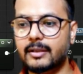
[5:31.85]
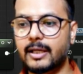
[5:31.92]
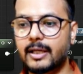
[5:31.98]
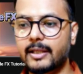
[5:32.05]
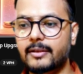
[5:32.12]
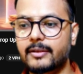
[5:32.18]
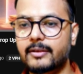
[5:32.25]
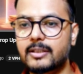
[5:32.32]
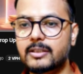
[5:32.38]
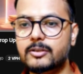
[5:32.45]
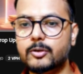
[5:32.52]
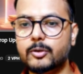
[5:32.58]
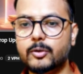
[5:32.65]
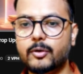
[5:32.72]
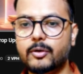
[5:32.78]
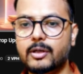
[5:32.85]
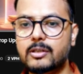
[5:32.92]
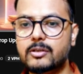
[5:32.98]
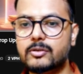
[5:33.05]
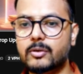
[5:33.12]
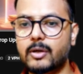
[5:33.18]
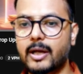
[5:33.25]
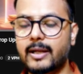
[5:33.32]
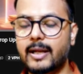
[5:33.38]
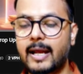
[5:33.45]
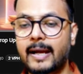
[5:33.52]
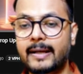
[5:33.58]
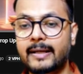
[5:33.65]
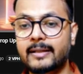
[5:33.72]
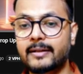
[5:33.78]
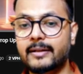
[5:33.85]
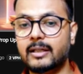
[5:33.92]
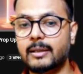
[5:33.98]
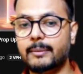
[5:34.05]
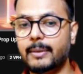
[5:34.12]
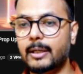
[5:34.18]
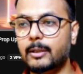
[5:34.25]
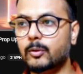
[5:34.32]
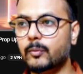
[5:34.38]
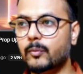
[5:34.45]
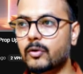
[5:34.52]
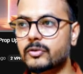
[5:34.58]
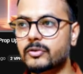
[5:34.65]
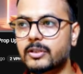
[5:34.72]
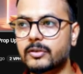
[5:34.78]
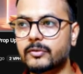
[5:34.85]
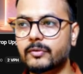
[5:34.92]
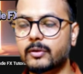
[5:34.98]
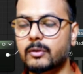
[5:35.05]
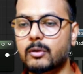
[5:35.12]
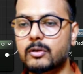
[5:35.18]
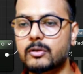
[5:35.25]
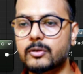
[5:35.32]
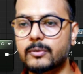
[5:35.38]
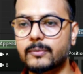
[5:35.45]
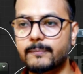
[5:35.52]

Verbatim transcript: in this tutorial so i highly recommend to watch this one also